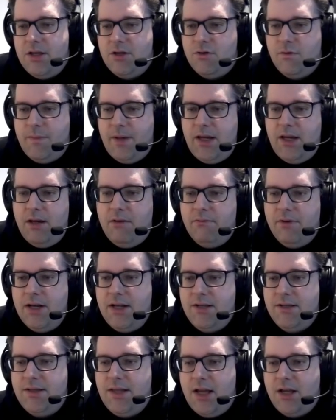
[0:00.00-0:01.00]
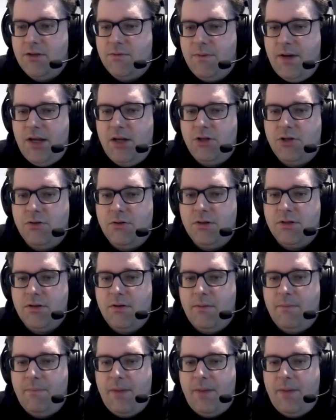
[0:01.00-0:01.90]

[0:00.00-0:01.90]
this will be released next week due to a